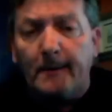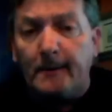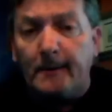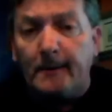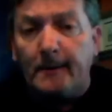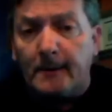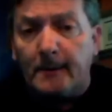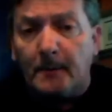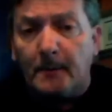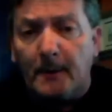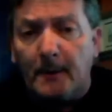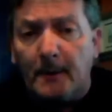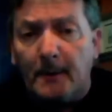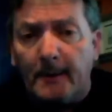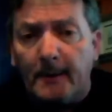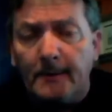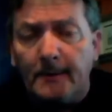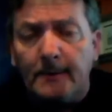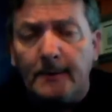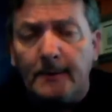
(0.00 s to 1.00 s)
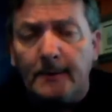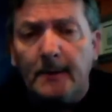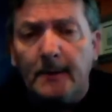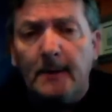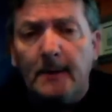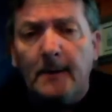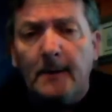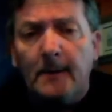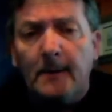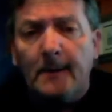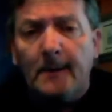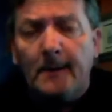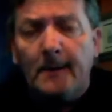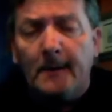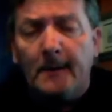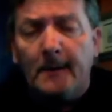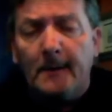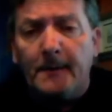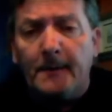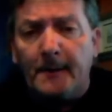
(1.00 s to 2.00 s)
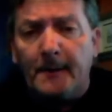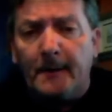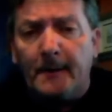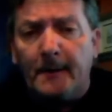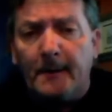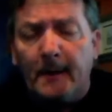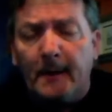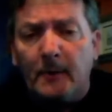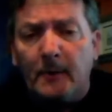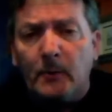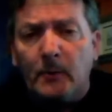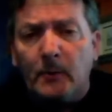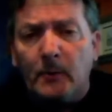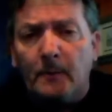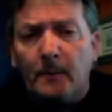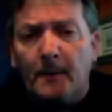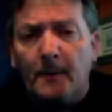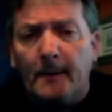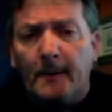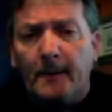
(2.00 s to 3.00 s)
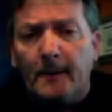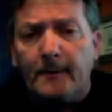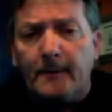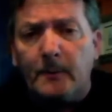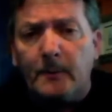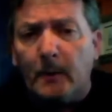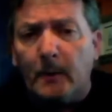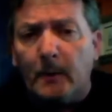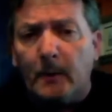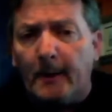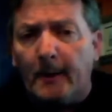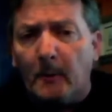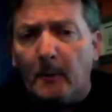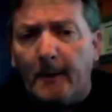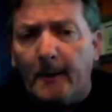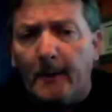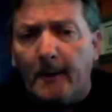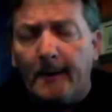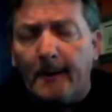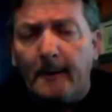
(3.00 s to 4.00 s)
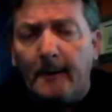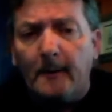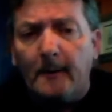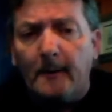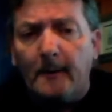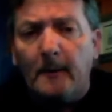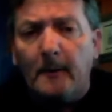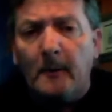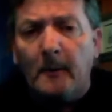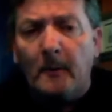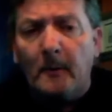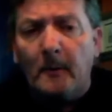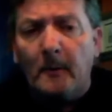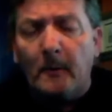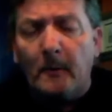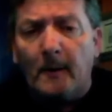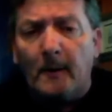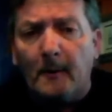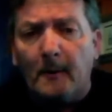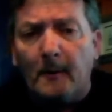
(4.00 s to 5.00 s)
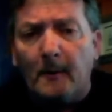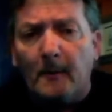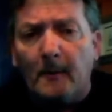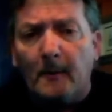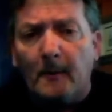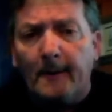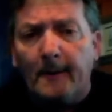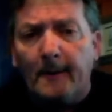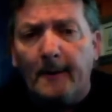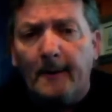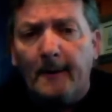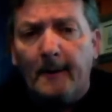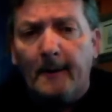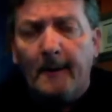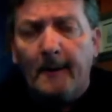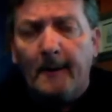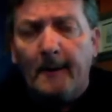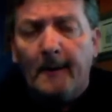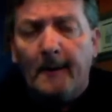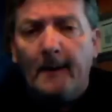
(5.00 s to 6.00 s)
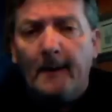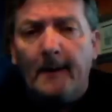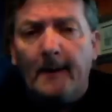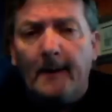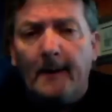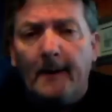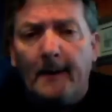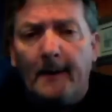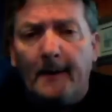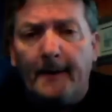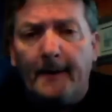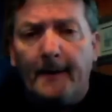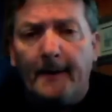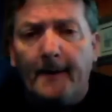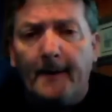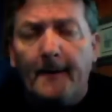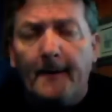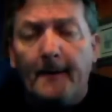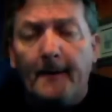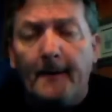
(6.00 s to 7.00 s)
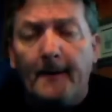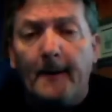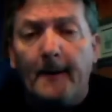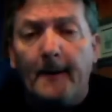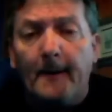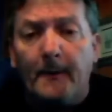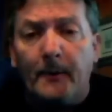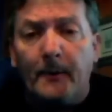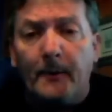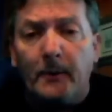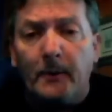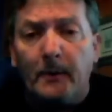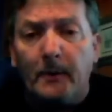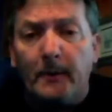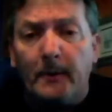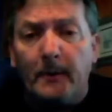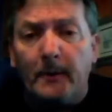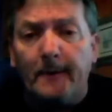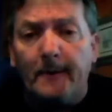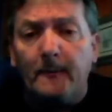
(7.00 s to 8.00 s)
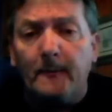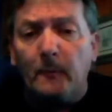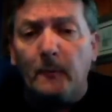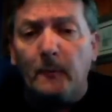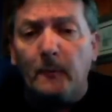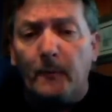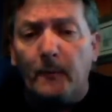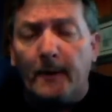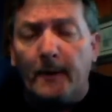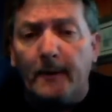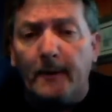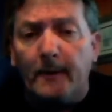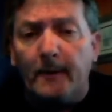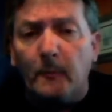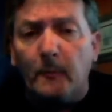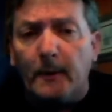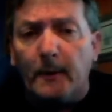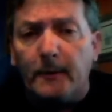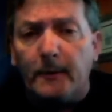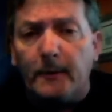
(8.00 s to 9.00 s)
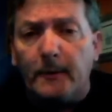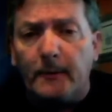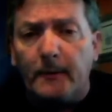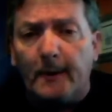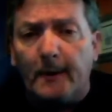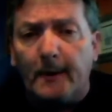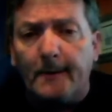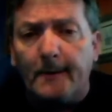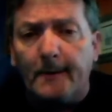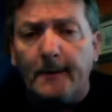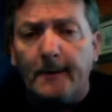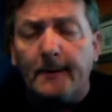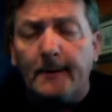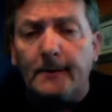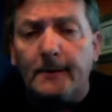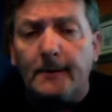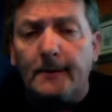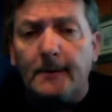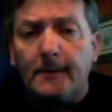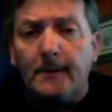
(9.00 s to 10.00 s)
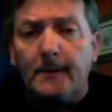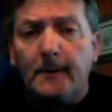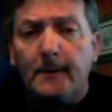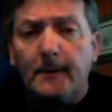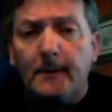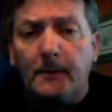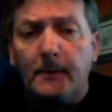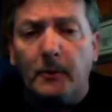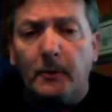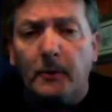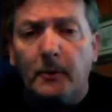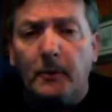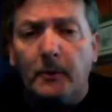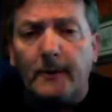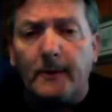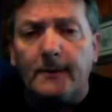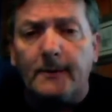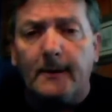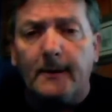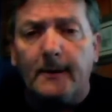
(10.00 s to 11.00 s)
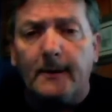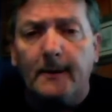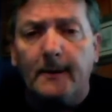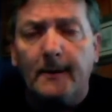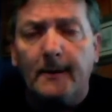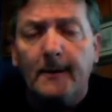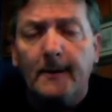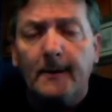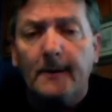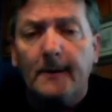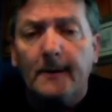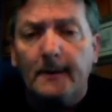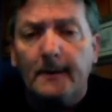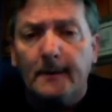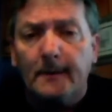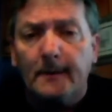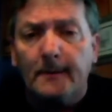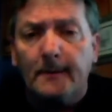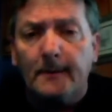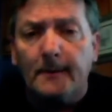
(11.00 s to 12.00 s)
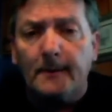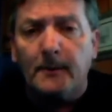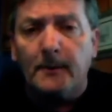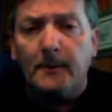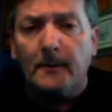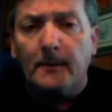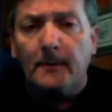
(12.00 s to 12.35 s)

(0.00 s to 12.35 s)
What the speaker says: Is it a place? Is it an actual place? Rockaway. Rockaway. And I think you're going to be very, very shocked. It's in New York City. Stay tuned.